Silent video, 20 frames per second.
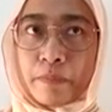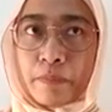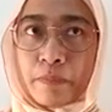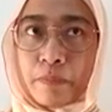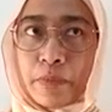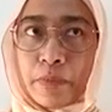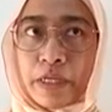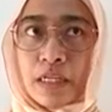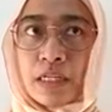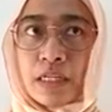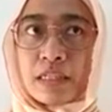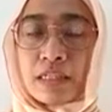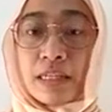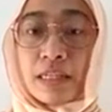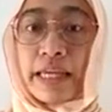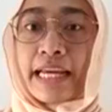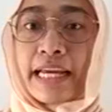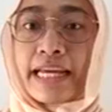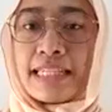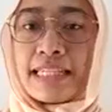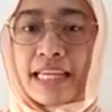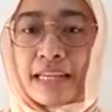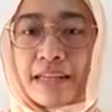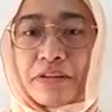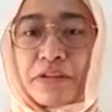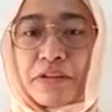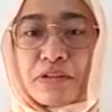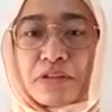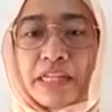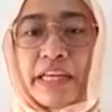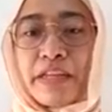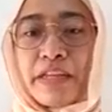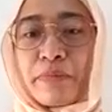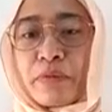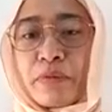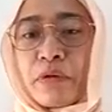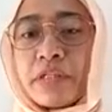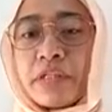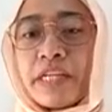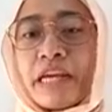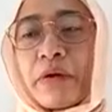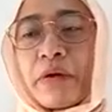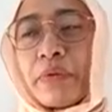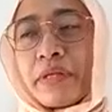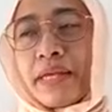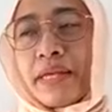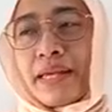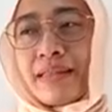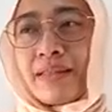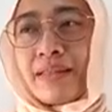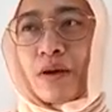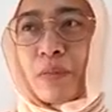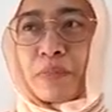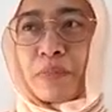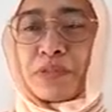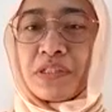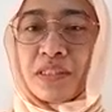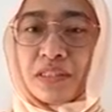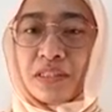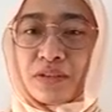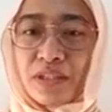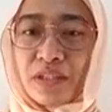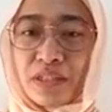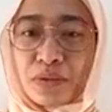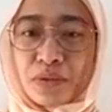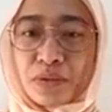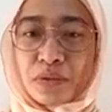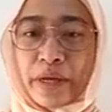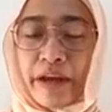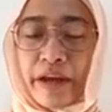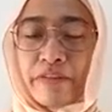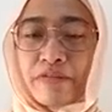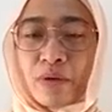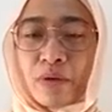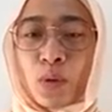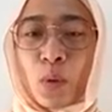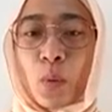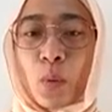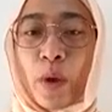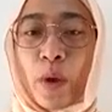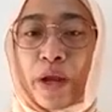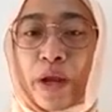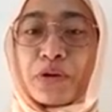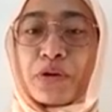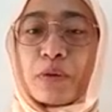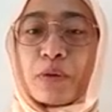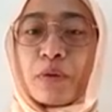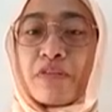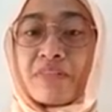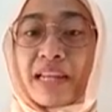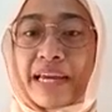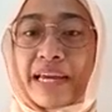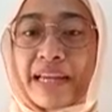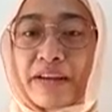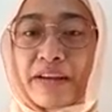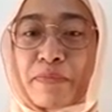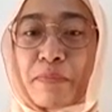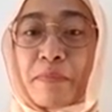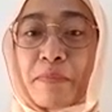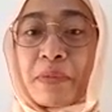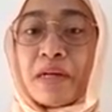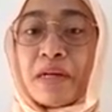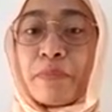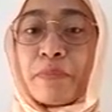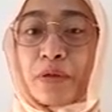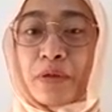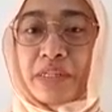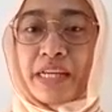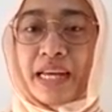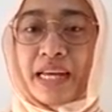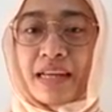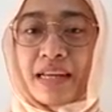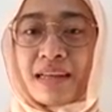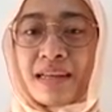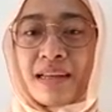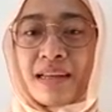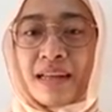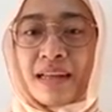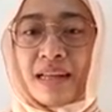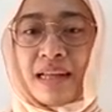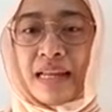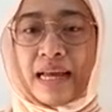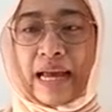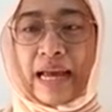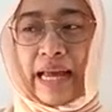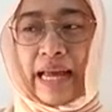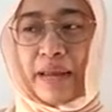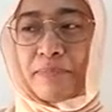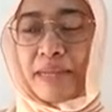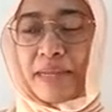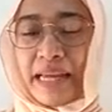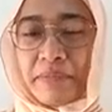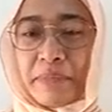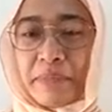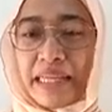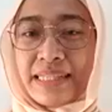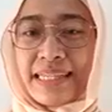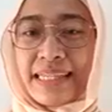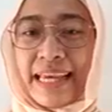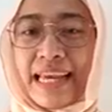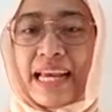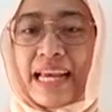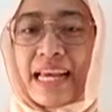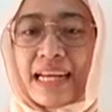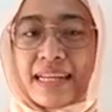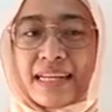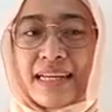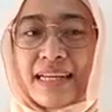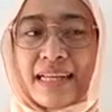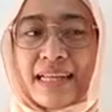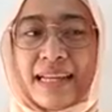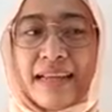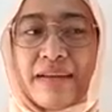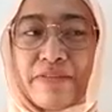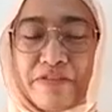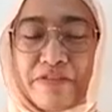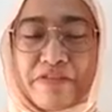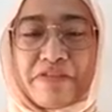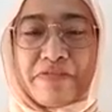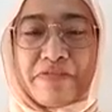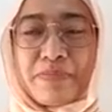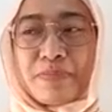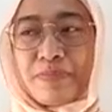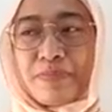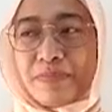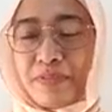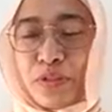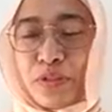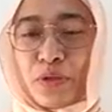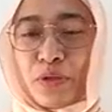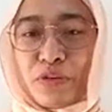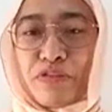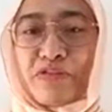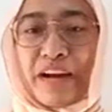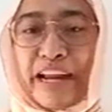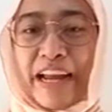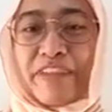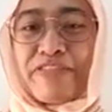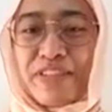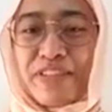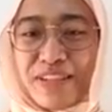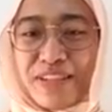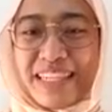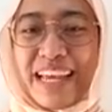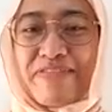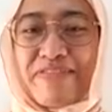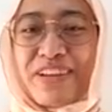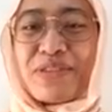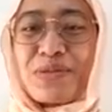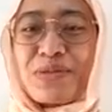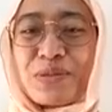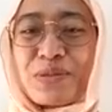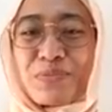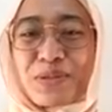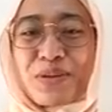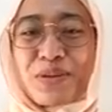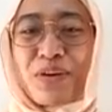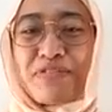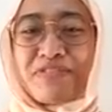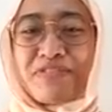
because, like I said, usually in a project, I would get the opportunity to have one group of clients per project. I'm like meeting, 5 to 7 groups of